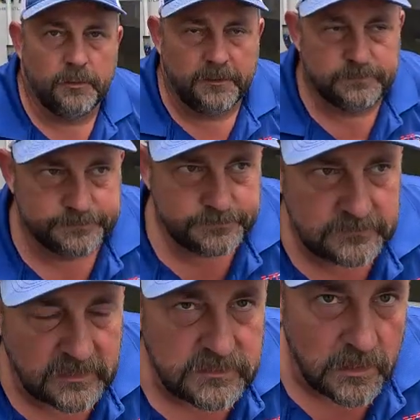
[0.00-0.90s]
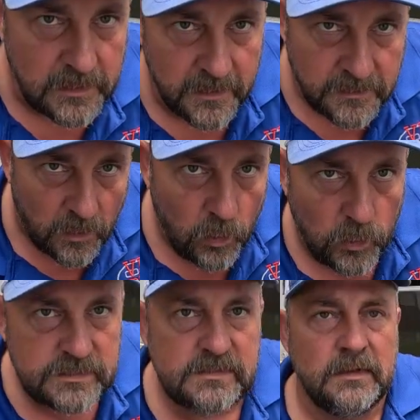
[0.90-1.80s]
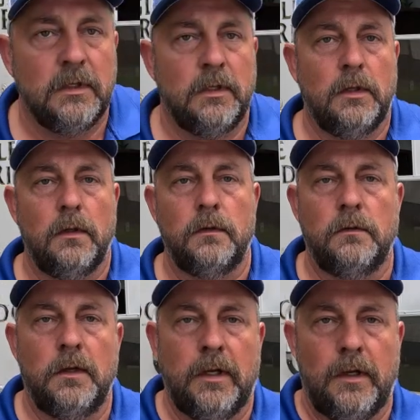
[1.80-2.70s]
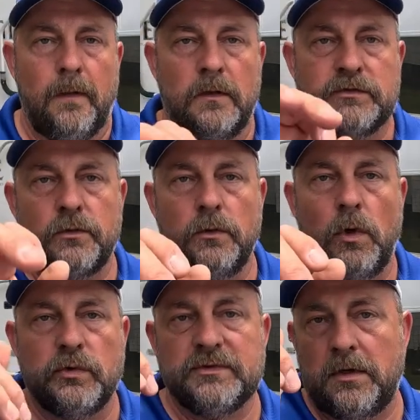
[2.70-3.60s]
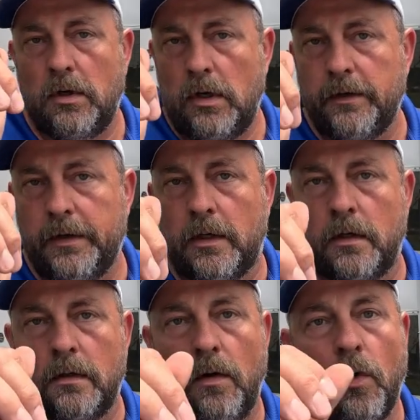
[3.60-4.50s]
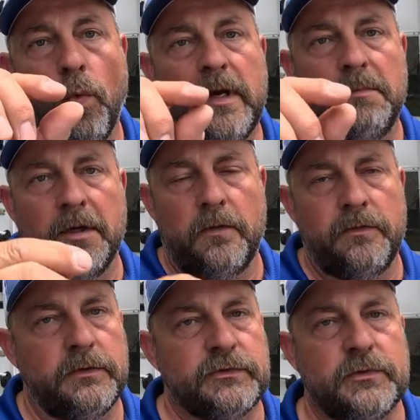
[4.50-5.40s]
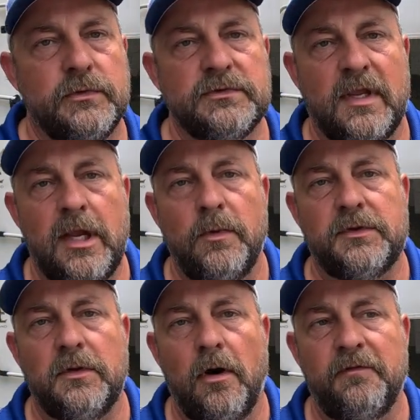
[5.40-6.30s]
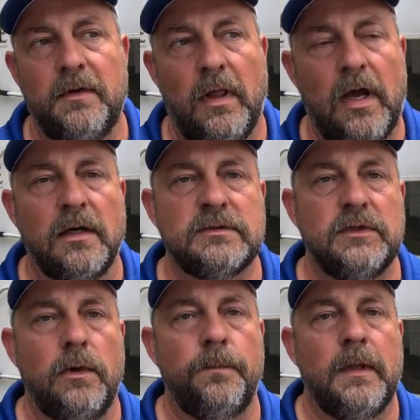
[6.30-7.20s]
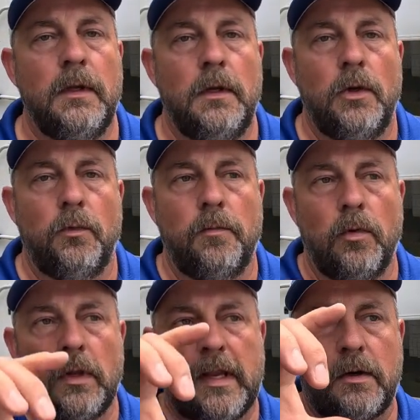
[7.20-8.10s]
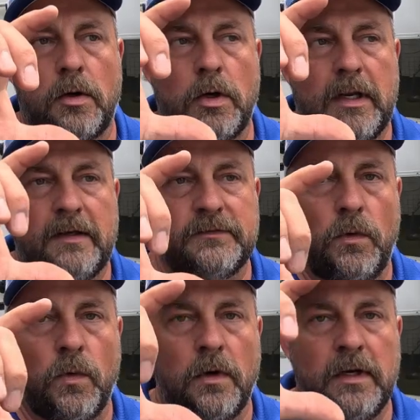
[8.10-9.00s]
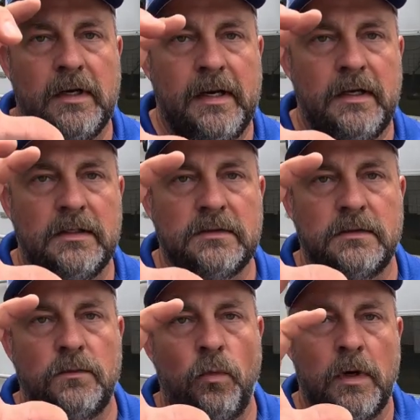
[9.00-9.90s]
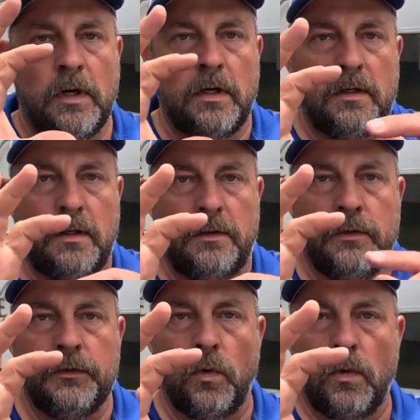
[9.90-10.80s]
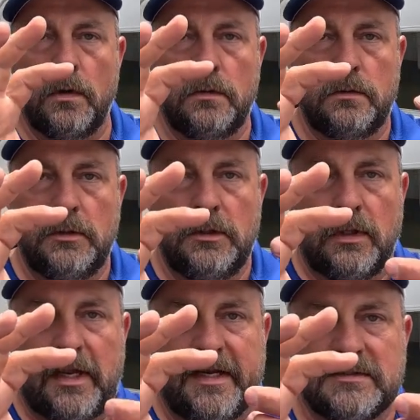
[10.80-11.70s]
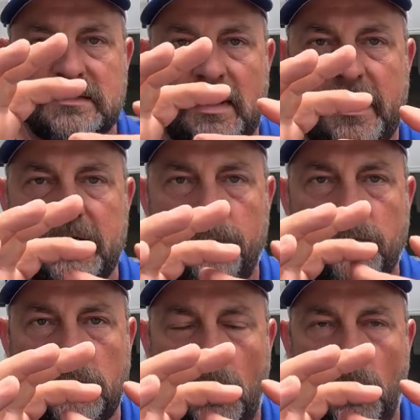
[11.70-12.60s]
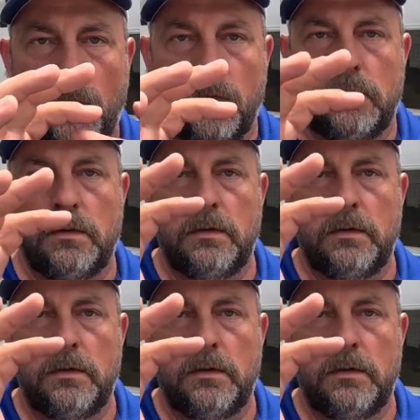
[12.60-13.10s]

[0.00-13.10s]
to me, I was looking at the holes, and the screw holes that are on there are way bigger than the screws that came with the RV lock. So more than likely are going to have to orientate it where the door latches line up with the hole,